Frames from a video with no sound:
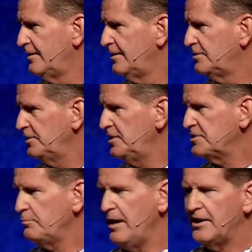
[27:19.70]
So it
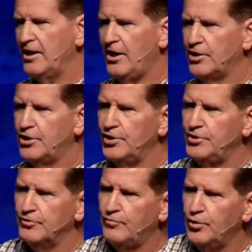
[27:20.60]
doesn't matter how good
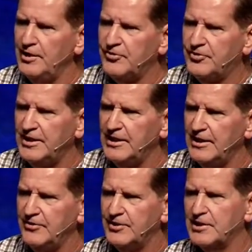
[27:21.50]
your voice
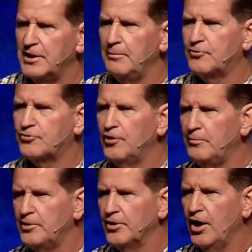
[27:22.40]
is, it comes from
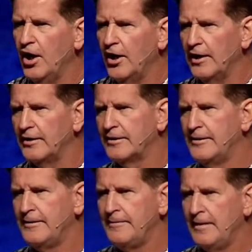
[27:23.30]
your heart
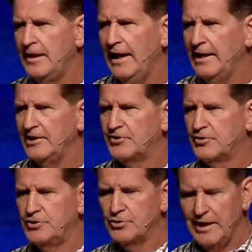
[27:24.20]
and it's
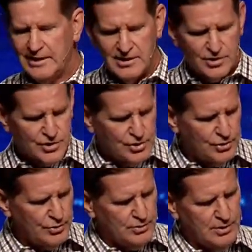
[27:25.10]
directed
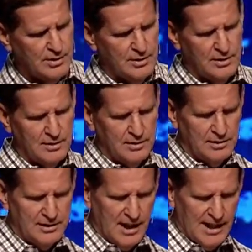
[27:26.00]
to
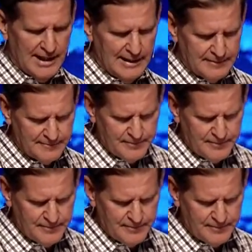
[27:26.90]
God.